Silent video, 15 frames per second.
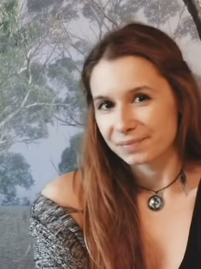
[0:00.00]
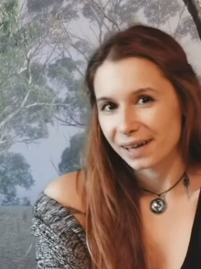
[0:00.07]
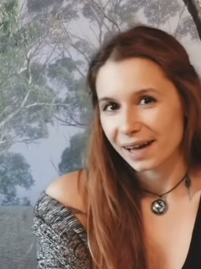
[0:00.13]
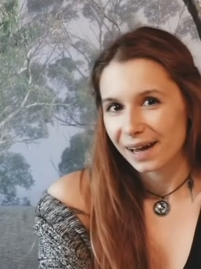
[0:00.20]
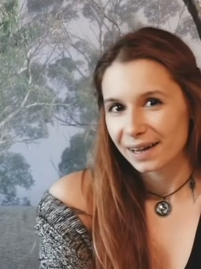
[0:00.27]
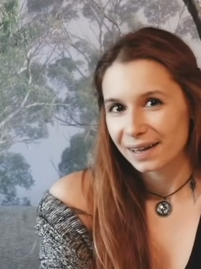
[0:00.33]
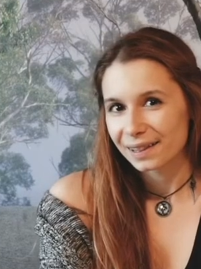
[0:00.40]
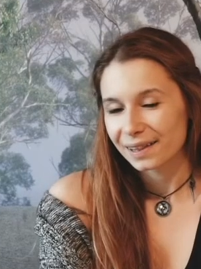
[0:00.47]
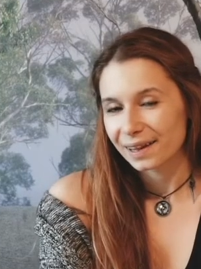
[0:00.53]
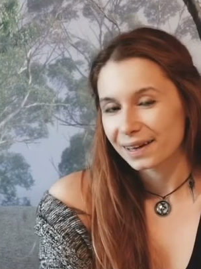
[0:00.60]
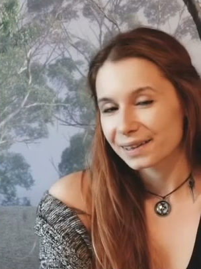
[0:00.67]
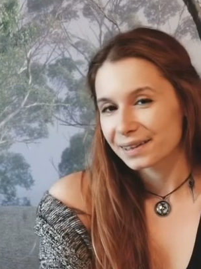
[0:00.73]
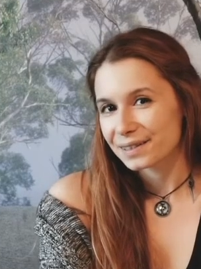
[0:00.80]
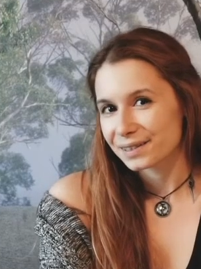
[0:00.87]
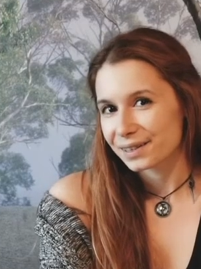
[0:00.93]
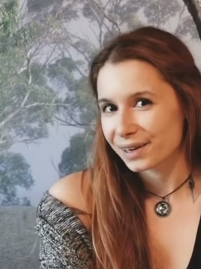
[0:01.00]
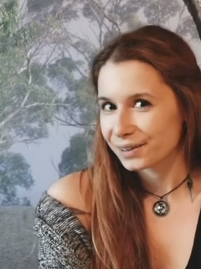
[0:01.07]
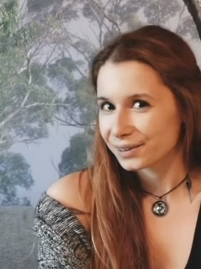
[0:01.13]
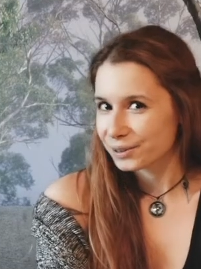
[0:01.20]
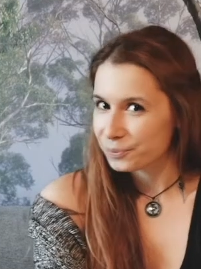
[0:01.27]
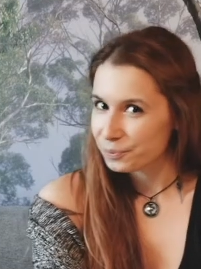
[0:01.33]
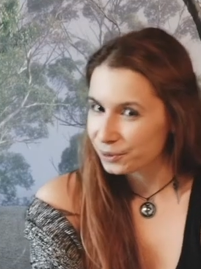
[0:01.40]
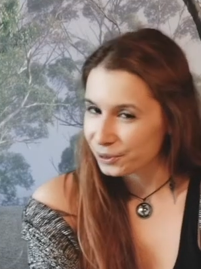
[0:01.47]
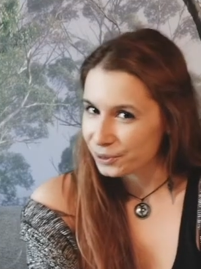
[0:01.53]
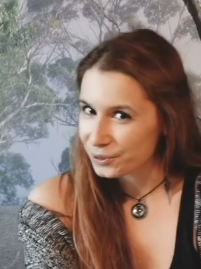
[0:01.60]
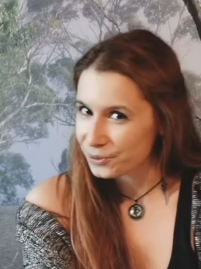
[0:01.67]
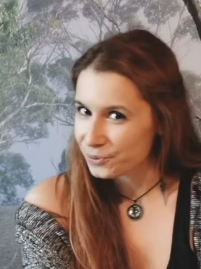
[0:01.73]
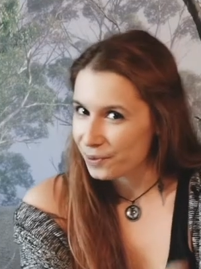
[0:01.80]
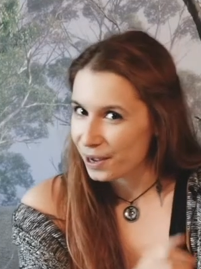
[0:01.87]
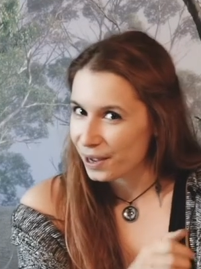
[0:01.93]
I like the
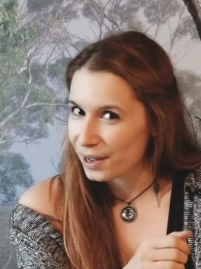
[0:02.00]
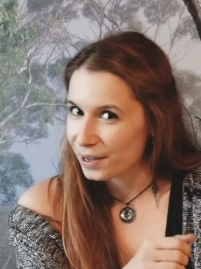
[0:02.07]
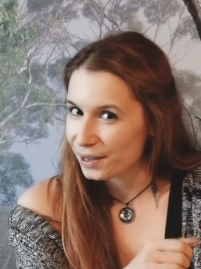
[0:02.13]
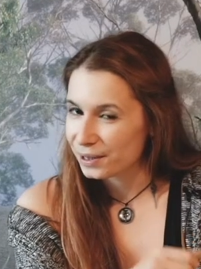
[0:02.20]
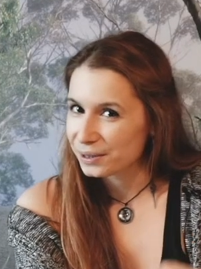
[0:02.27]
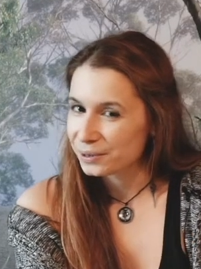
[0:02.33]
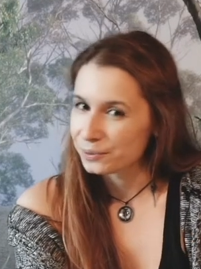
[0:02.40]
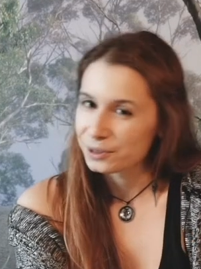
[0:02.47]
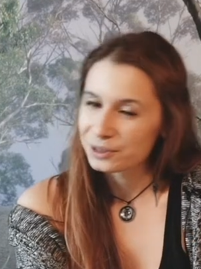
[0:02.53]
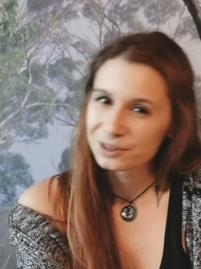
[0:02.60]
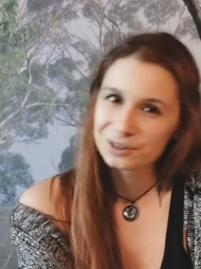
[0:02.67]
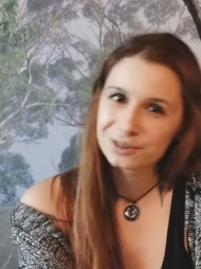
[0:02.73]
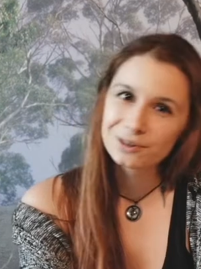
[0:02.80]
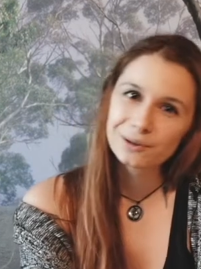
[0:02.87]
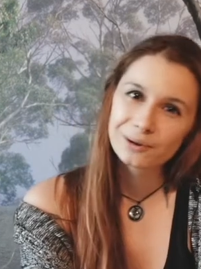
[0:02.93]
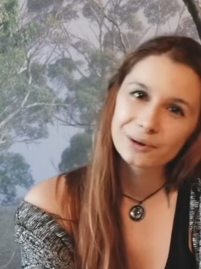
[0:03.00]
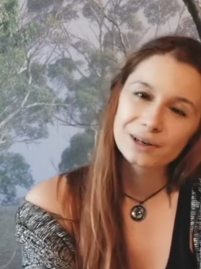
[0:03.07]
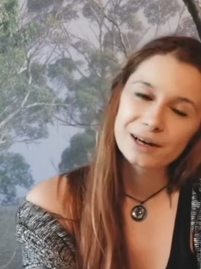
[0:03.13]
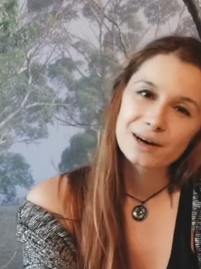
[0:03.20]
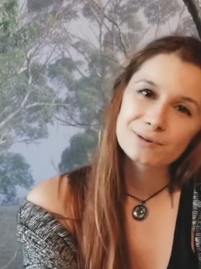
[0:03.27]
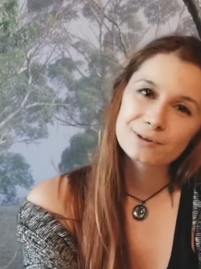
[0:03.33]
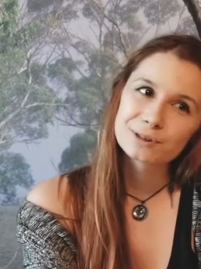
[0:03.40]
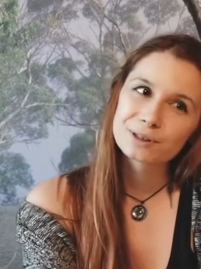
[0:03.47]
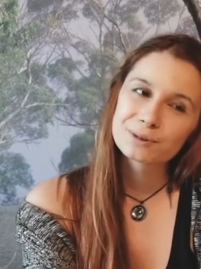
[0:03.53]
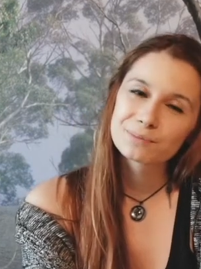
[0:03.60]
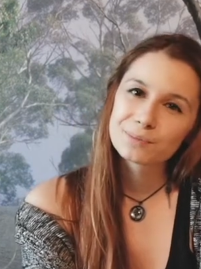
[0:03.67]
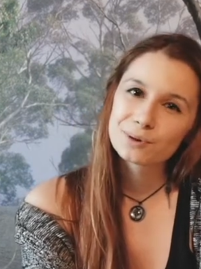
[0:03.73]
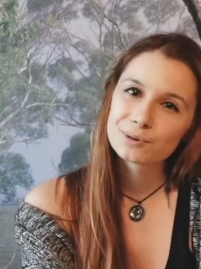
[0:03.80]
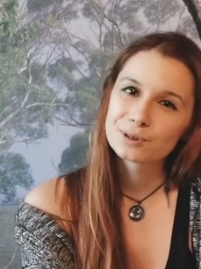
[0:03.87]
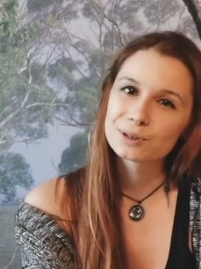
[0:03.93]
serendipitous way in which Loial
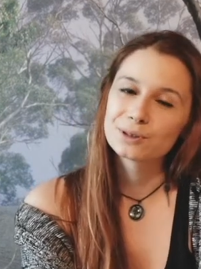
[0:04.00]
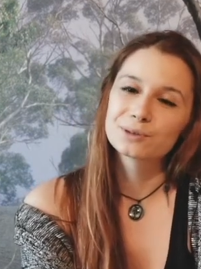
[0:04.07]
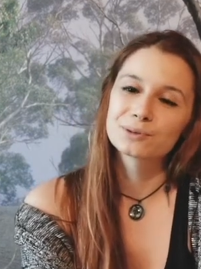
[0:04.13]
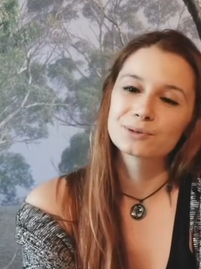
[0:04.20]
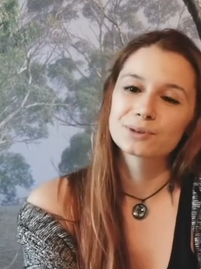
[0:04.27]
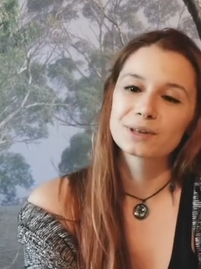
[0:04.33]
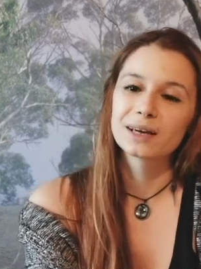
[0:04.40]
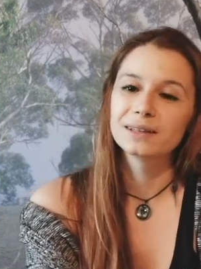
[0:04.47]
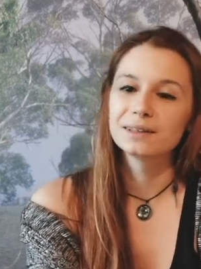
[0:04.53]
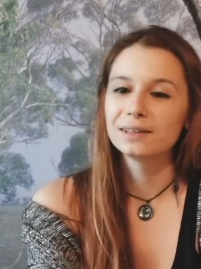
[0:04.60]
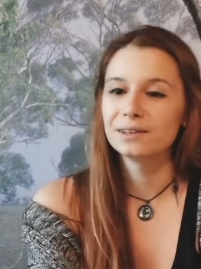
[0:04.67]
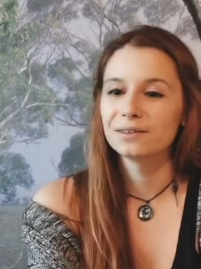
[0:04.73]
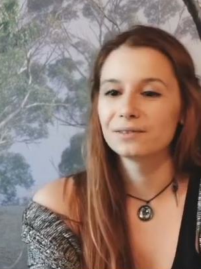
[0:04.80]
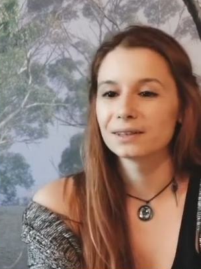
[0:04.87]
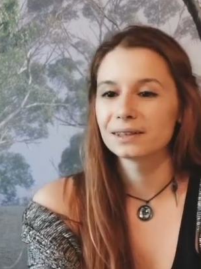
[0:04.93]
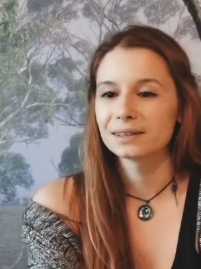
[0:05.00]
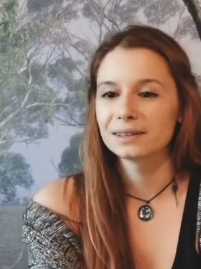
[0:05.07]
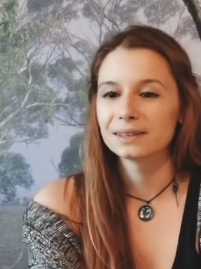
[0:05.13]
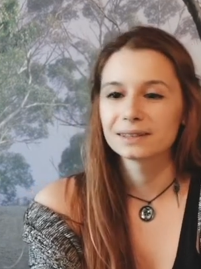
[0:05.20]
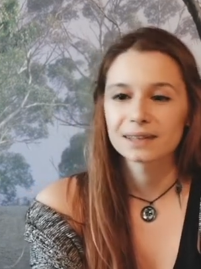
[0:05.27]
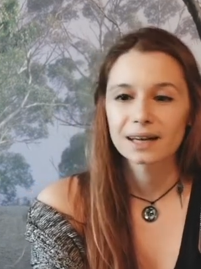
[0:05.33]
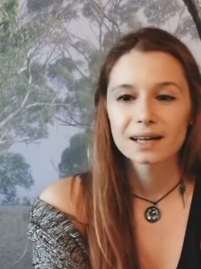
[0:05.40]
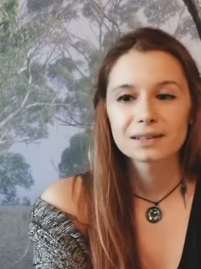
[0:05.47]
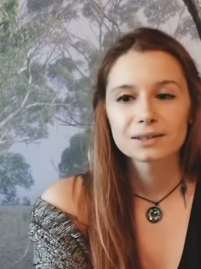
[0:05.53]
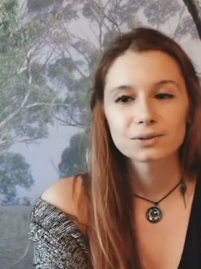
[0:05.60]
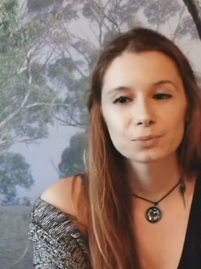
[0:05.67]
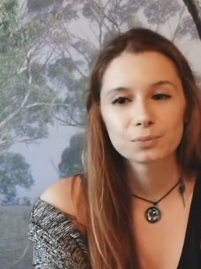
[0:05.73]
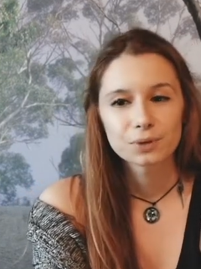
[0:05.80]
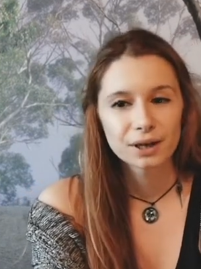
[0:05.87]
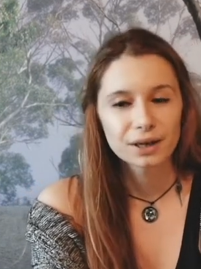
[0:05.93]
stumbles into Nynaeve and decides
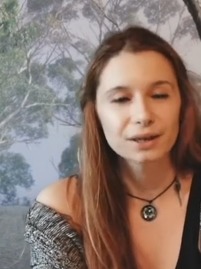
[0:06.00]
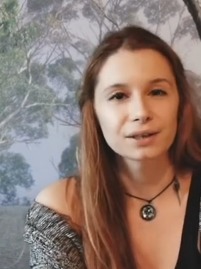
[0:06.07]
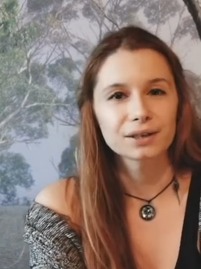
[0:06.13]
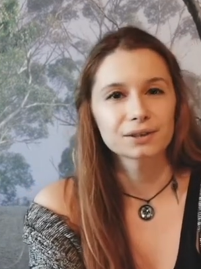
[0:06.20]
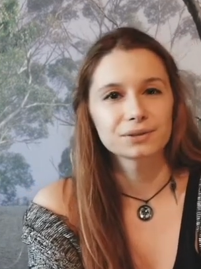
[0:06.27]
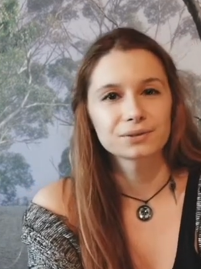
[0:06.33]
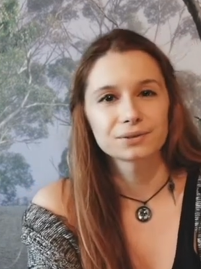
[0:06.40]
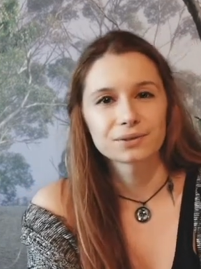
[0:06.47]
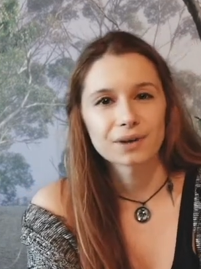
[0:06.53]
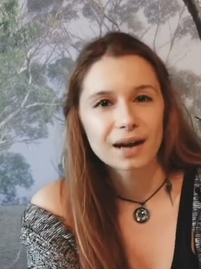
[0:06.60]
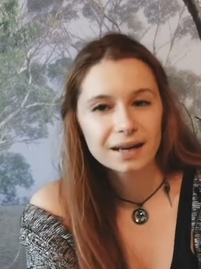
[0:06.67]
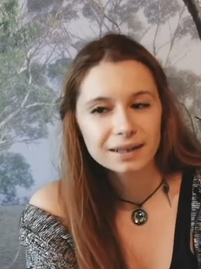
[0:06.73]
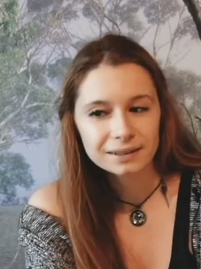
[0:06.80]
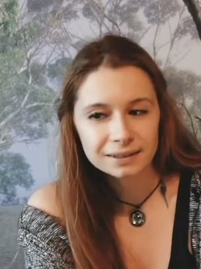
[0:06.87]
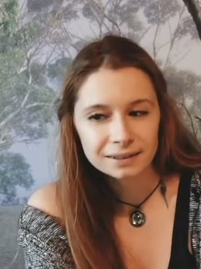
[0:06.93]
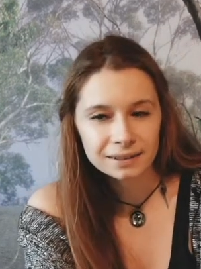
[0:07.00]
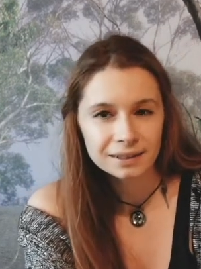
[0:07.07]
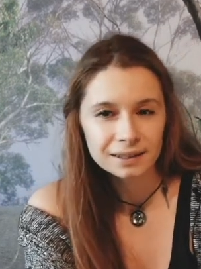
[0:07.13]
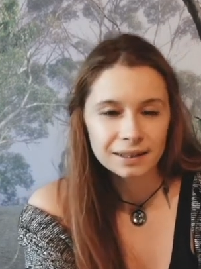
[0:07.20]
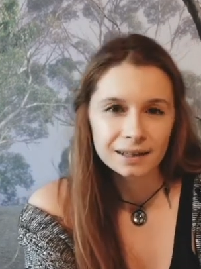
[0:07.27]
to bring her to Rand.